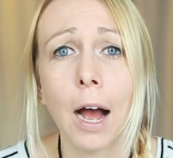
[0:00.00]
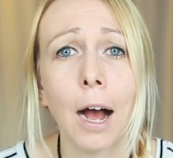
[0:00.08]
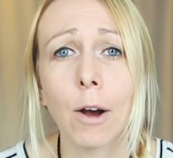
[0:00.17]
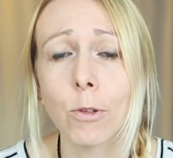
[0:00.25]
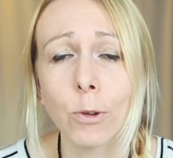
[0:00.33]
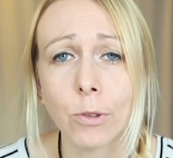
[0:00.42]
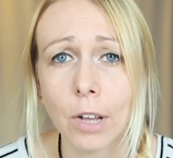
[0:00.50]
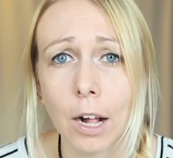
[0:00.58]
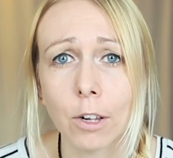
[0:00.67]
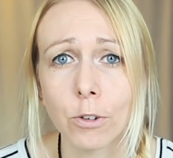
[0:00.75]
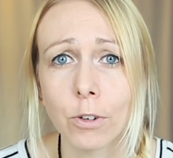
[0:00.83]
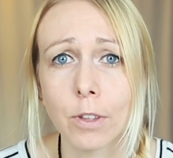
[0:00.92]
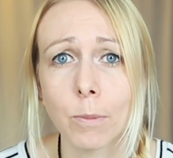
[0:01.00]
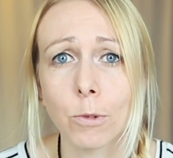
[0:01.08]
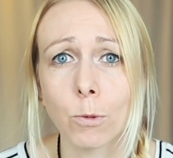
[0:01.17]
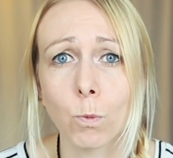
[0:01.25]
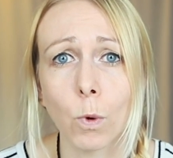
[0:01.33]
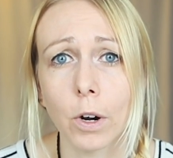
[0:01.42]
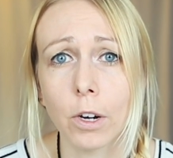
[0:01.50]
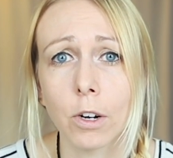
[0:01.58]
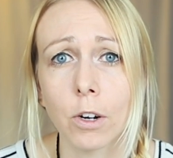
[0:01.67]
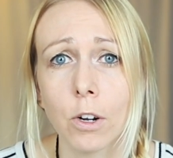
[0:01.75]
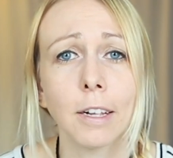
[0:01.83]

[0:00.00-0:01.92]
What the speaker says: how those algorithms work.